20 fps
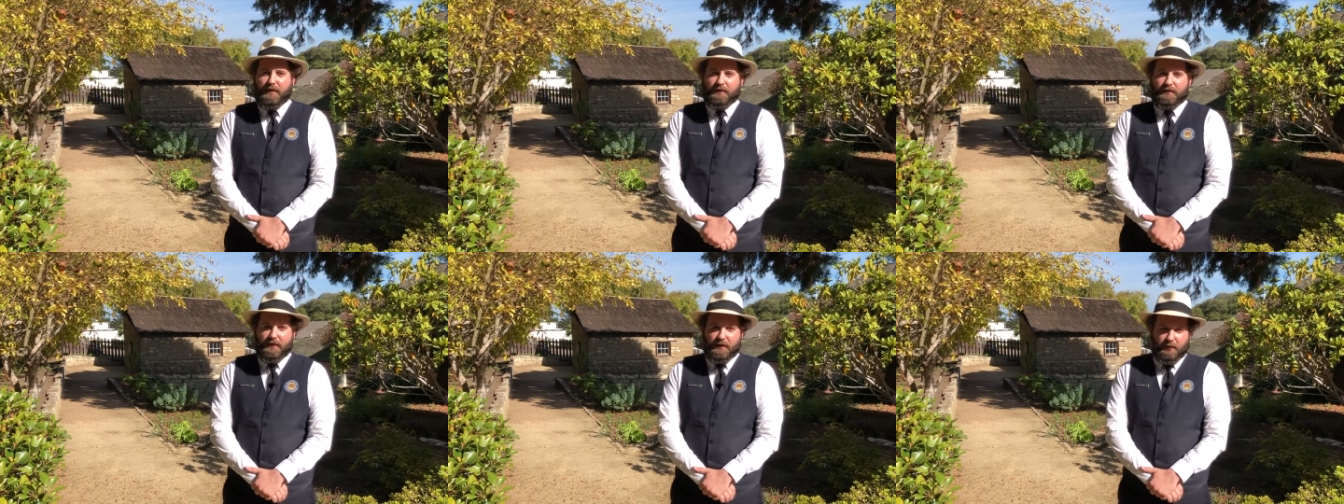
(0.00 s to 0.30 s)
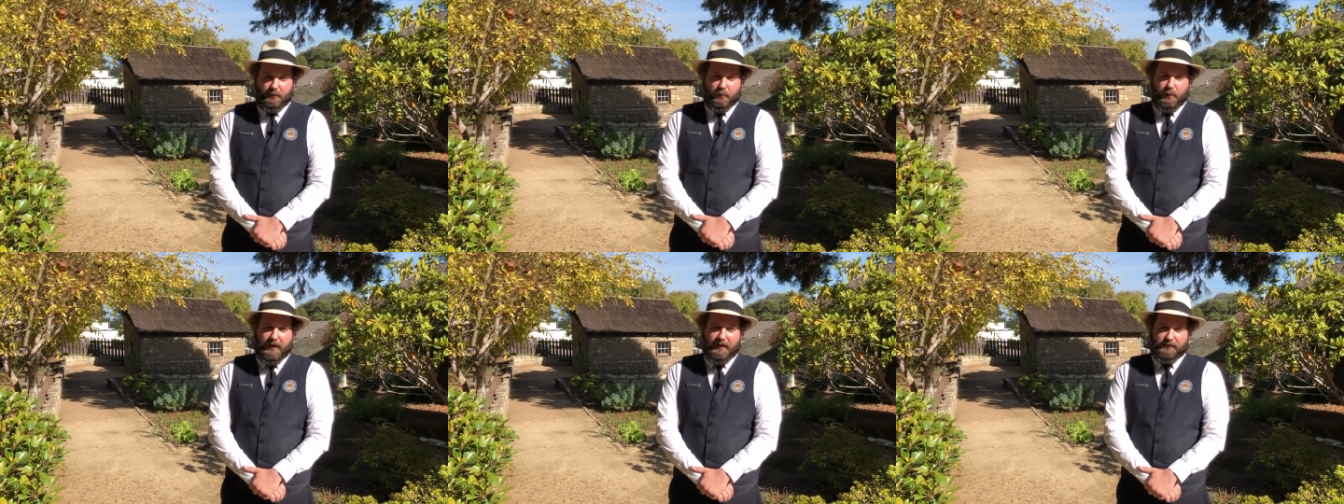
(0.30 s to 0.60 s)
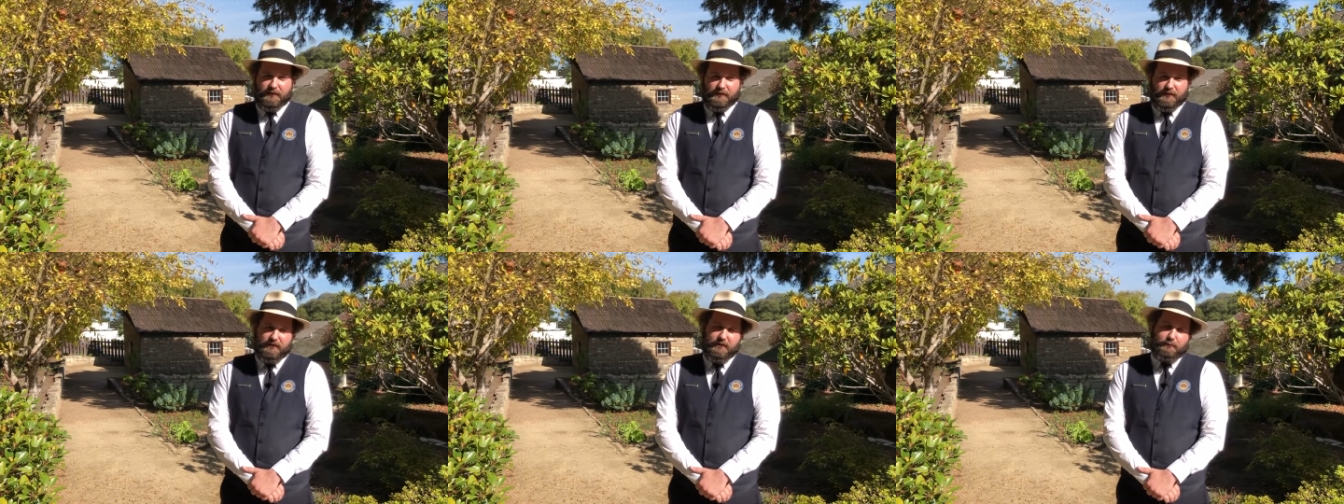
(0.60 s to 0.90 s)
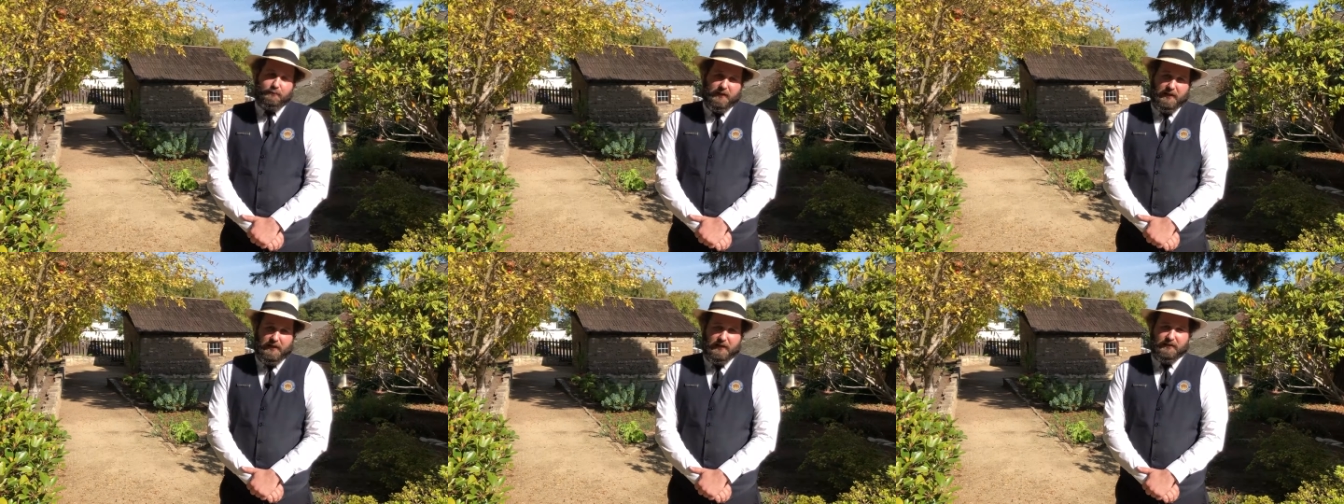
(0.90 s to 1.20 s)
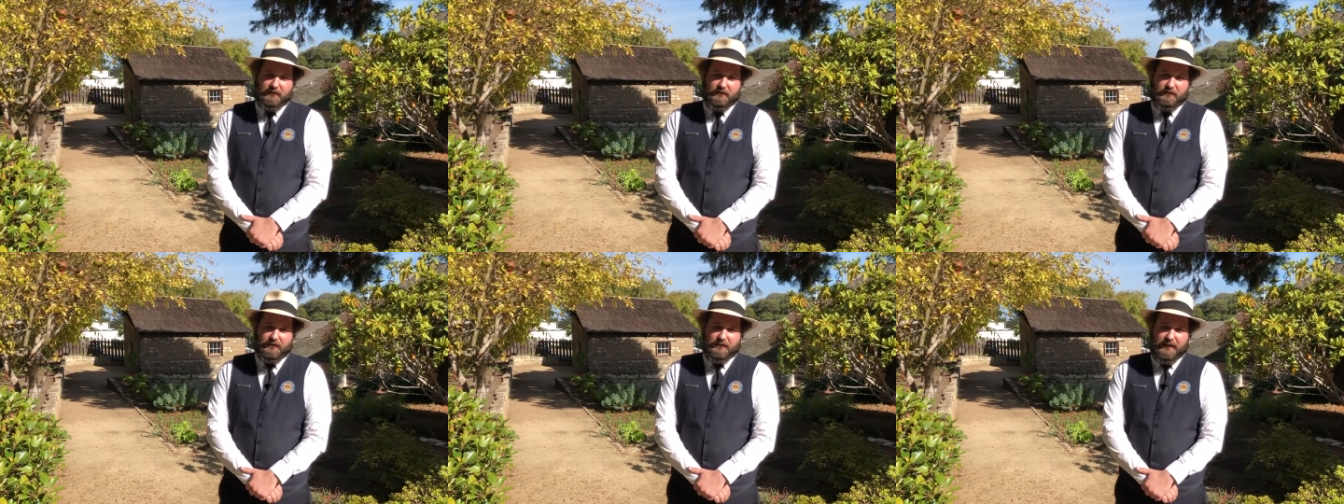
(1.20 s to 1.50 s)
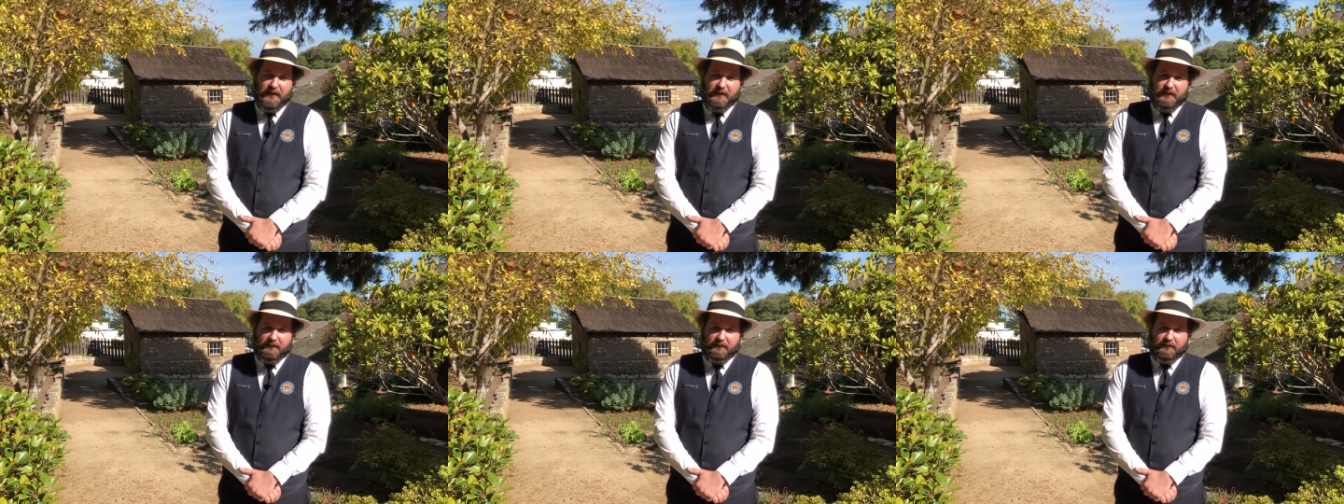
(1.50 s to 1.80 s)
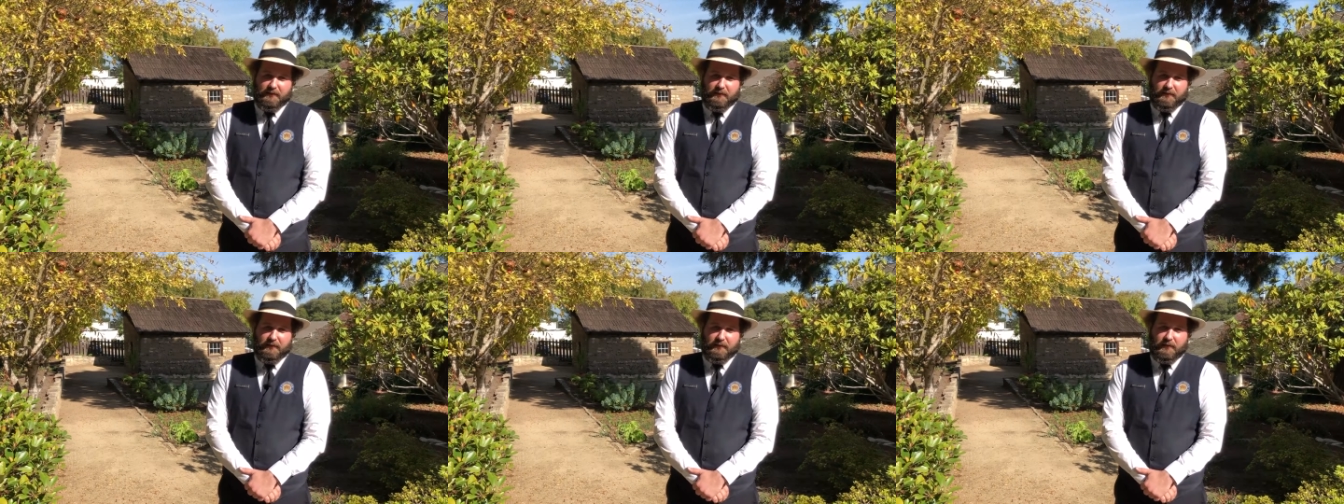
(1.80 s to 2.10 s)
their ways to be
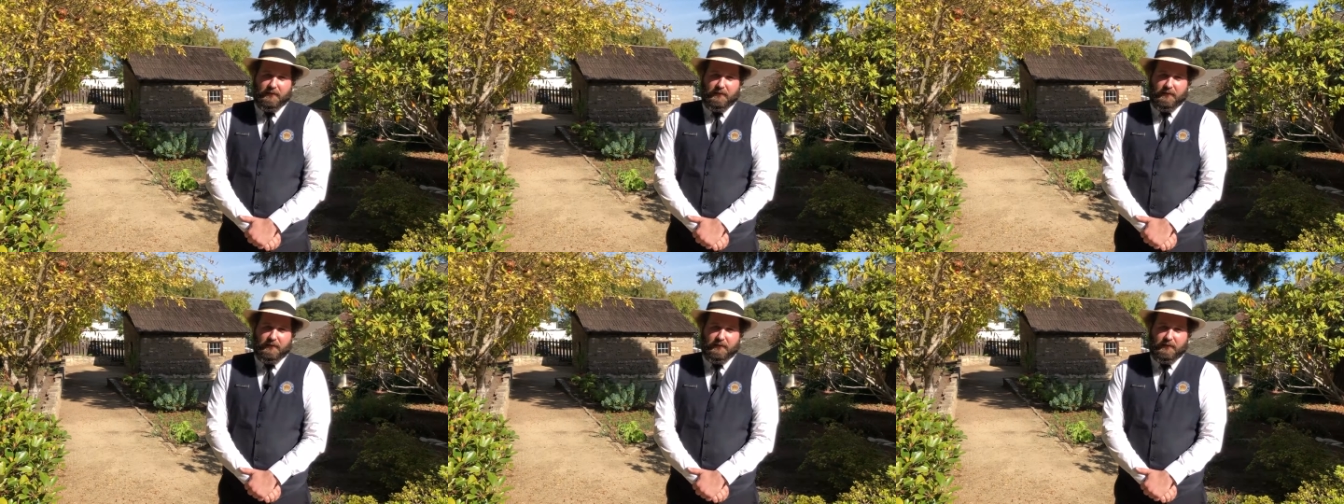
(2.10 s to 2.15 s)
entertained.